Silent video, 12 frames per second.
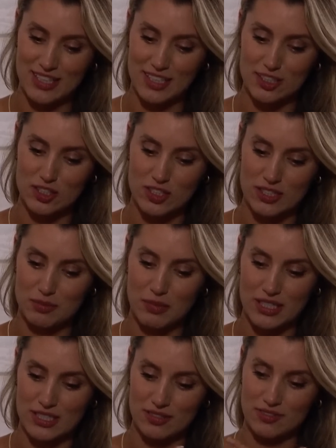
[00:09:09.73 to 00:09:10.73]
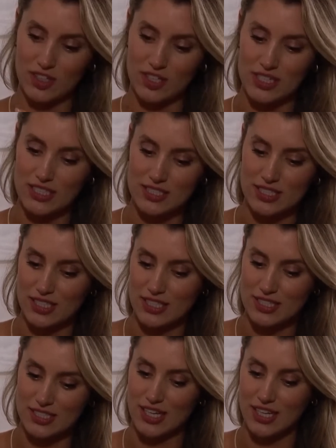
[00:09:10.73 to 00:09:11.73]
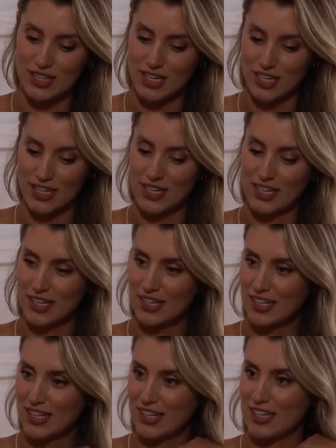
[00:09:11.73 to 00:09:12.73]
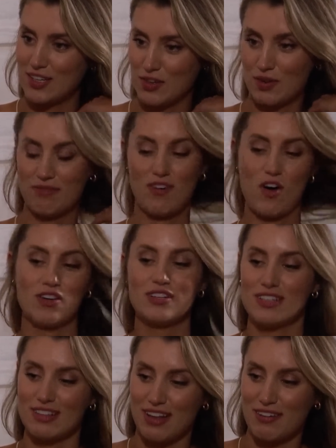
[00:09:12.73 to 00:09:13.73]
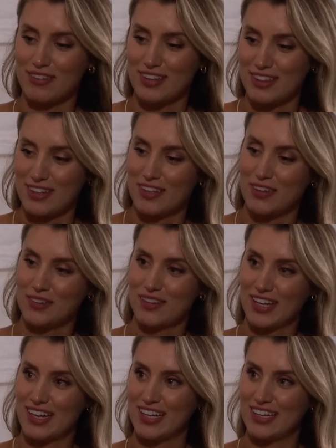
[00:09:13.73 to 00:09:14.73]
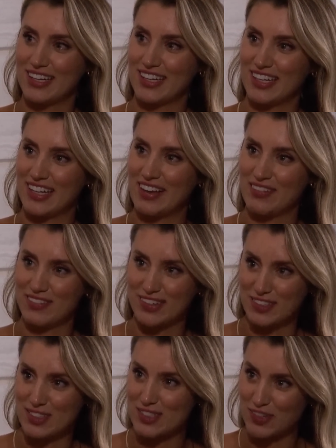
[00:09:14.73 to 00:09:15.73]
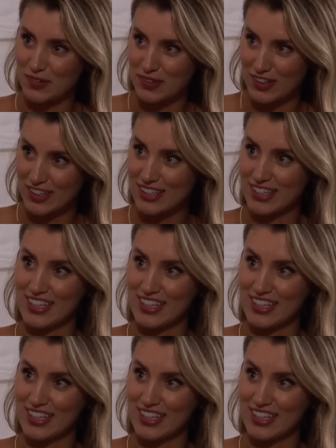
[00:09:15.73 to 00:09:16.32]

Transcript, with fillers: think it just makes it very easy to say that, you know, I'm falling in love with you, and it feels so good,